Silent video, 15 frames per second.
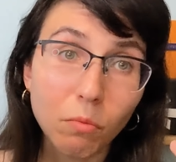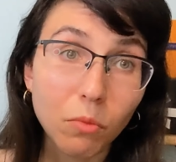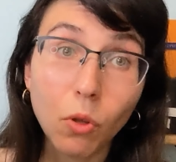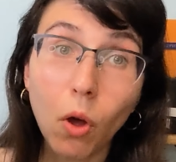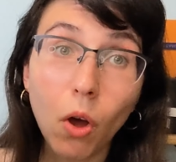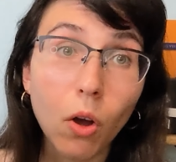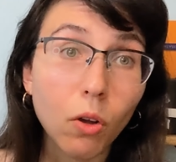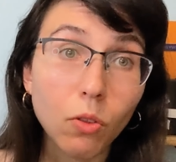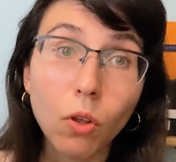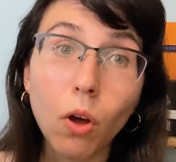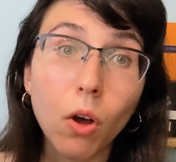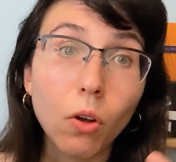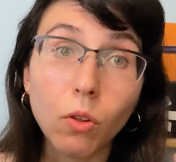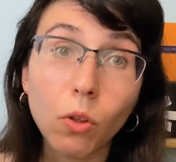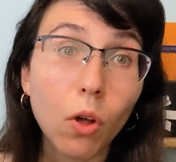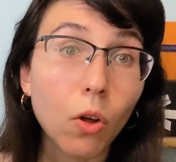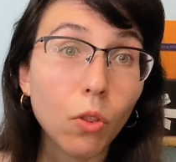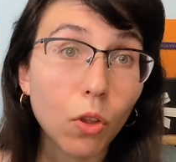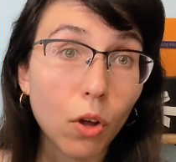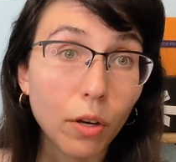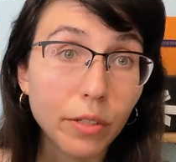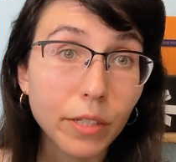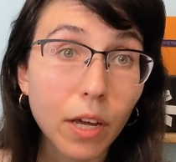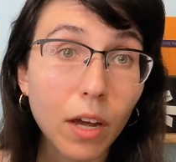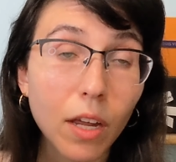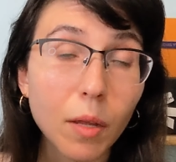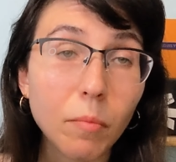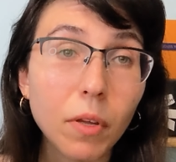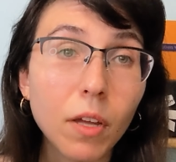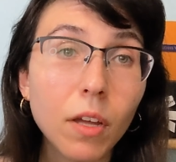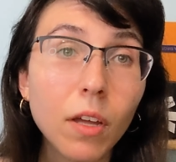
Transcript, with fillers: long long long long time